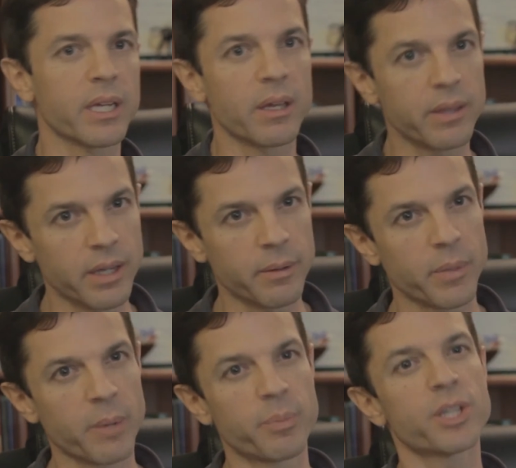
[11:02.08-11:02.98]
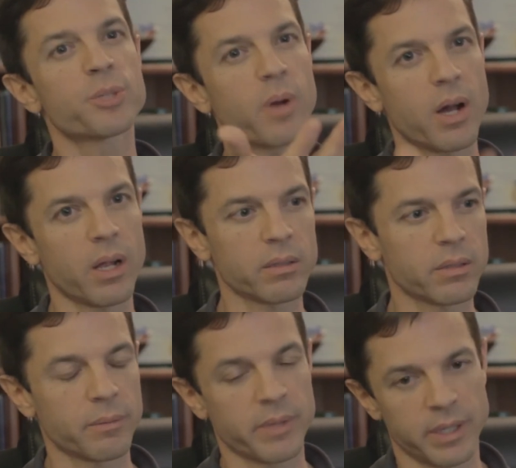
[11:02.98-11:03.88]
like a beach ball,
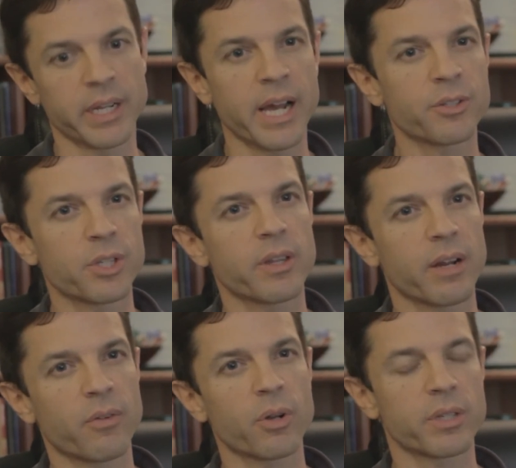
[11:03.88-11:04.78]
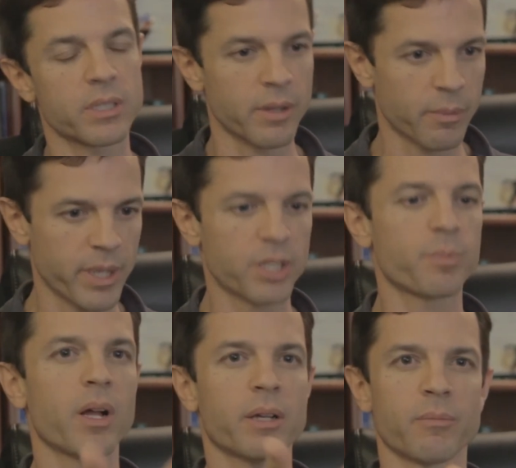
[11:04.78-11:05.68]
the analogy that I've heard is that the beach
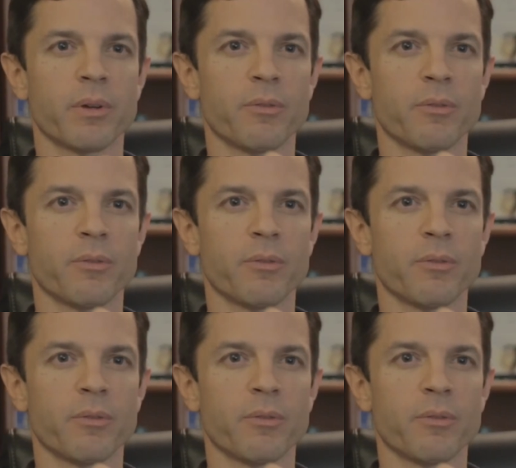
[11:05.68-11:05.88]
ball,